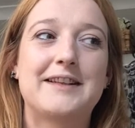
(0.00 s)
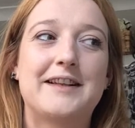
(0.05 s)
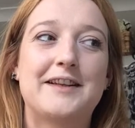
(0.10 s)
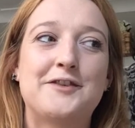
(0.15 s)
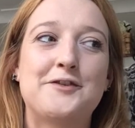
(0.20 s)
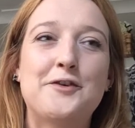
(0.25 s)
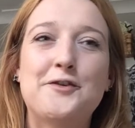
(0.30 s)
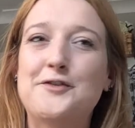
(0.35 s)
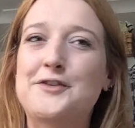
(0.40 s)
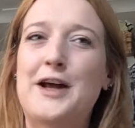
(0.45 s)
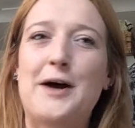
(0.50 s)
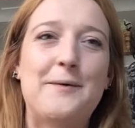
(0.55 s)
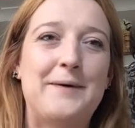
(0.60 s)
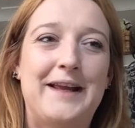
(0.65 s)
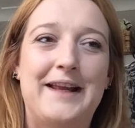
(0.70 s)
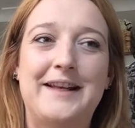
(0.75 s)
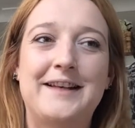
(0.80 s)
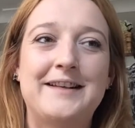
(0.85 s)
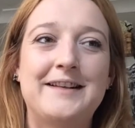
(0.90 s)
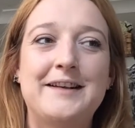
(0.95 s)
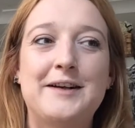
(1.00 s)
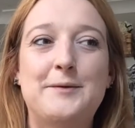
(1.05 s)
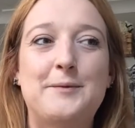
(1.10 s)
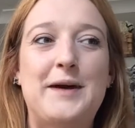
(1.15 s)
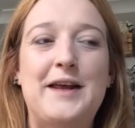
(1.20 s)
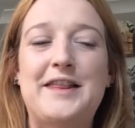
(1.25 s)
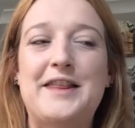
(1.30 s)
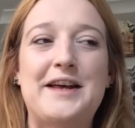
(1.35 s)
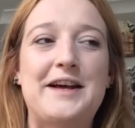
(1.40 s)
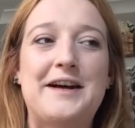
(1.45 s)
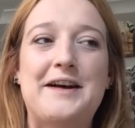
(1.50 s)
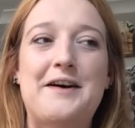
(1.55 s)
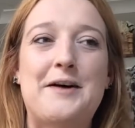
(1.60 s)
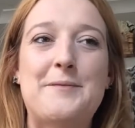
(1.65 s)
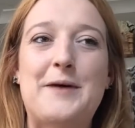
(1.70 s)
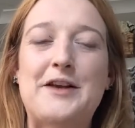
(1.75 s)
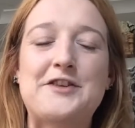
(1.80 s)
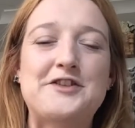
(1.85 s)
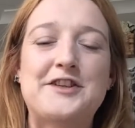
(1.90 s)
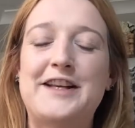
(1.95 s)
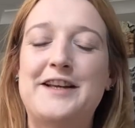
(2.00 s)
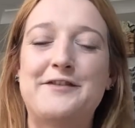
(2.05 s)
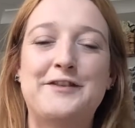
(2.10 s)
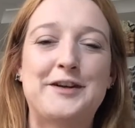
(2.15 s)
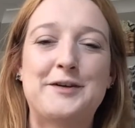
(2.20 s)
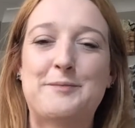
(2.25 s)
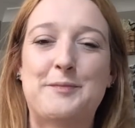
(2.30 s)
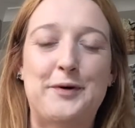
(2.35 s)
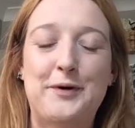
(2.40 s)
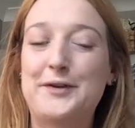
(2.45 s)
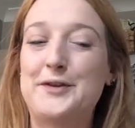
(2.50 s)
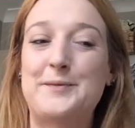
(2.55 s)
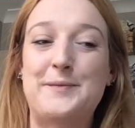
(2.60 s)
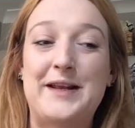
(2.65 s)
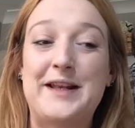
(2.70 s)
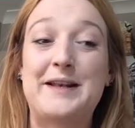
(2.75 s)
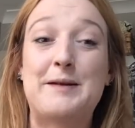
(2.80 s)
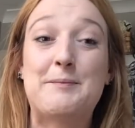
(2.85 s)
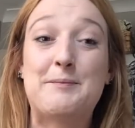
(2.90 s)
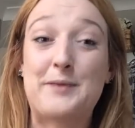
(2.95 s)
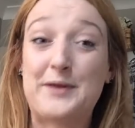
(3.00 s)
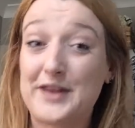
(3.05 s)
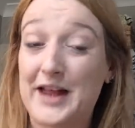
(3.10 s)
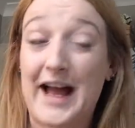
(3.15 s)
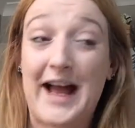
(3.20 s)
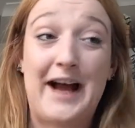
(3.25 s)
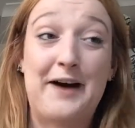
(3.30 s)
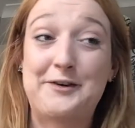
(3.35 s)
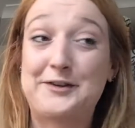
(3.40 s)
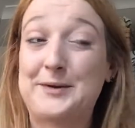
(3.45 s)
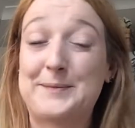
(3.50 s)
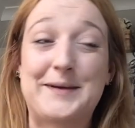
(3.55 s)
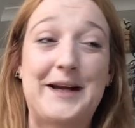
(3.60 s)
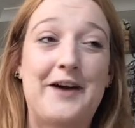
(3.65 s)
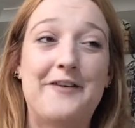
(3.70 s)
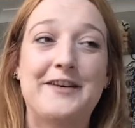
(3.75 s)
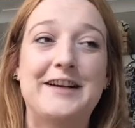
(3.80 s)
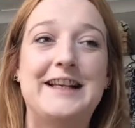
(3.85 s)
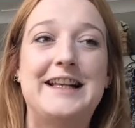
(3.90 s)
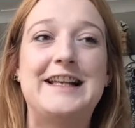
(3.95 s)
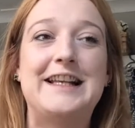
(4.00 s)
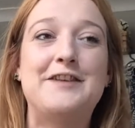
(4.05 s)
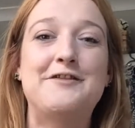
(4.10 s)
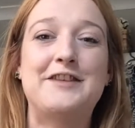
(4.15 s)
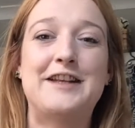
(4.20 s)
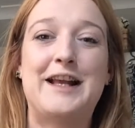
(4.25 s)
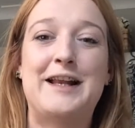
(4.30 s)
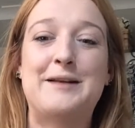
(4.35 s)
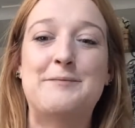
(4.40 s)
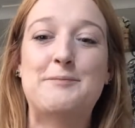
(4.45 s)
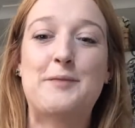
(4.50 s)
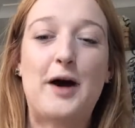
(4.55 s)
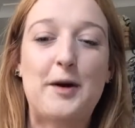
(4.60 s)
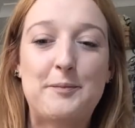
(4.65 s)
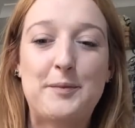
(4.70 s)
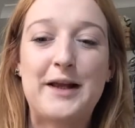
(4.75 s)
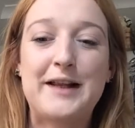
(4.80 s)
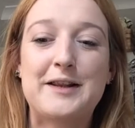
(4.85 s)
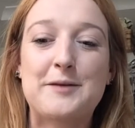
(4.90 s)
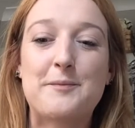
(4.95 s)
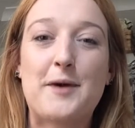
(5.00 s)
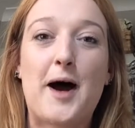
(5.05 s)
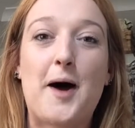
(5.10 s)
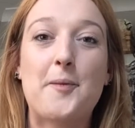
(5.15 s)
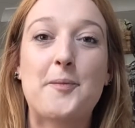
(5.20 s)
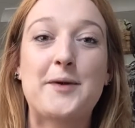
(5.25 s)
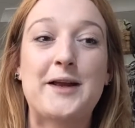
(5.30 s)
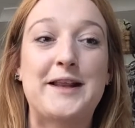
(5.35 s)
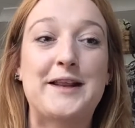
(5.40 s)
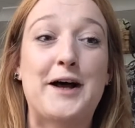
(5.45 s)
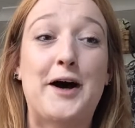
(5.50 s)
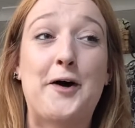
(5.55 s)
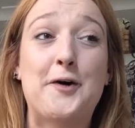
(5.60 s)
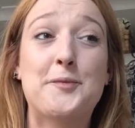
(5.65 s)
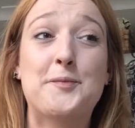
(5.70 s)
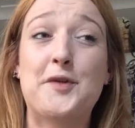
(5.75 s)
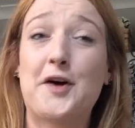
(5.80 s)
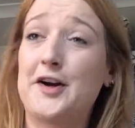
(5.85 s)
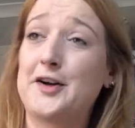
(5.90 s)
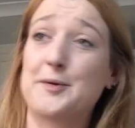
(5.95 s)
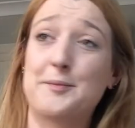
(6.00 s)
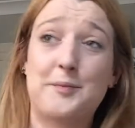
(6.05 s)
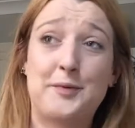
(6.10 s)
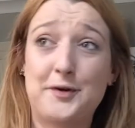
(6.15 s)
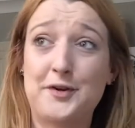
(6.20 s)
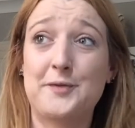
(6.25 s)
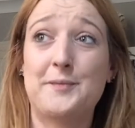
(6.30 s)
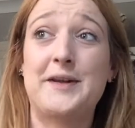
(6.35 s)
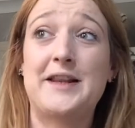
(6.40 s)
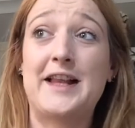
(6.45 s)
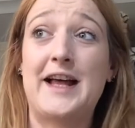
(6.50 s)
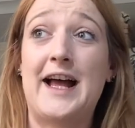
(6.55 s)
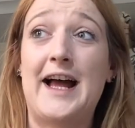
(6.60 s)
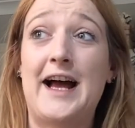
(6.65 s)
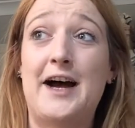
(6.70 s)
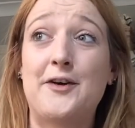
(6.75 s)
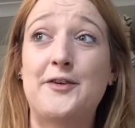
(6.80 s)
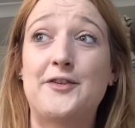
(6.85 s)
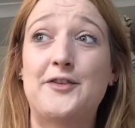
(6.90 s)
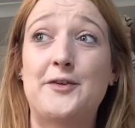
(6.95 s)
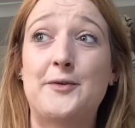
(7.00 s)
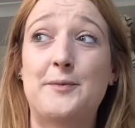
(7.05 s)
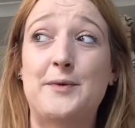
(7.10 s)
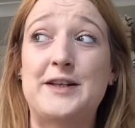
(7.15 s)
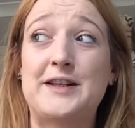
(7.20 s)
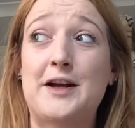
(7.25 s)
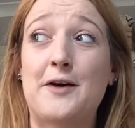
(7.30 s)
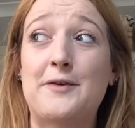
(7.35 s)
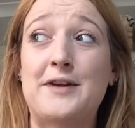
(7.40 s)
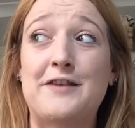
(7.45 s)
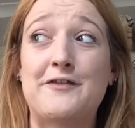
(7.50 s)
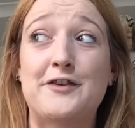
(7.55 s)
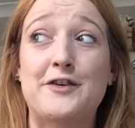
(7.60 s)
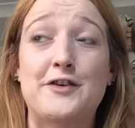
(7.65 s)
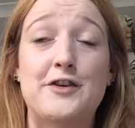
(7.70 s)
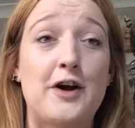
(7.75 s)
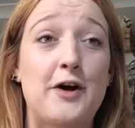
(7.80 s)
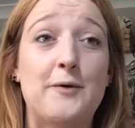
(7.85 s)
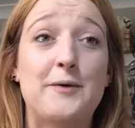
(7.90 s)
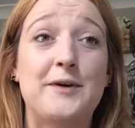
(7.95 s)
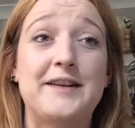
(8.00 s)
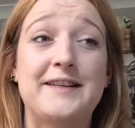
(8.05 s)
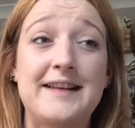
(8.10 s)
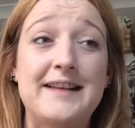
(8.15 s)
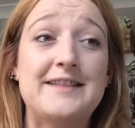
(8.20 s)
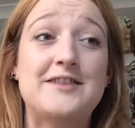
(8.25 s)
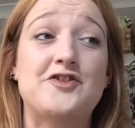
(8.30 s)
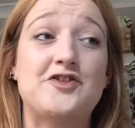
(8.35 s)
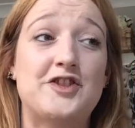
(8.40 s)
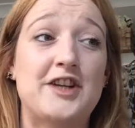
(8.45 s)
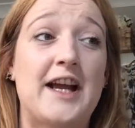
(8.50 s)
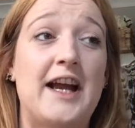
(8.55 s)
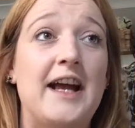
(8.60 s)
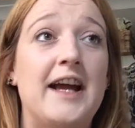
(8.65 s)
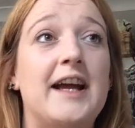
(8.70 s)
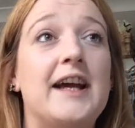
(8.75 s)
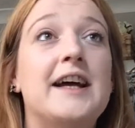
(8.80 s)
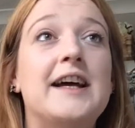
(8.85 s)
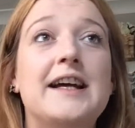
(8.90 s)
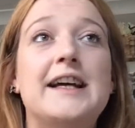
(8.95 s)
not knowing whether I'm actually even going to put them in the house I'm currently living in, but I picked them up in the hope that I can put them in the house that we don't even know exists yet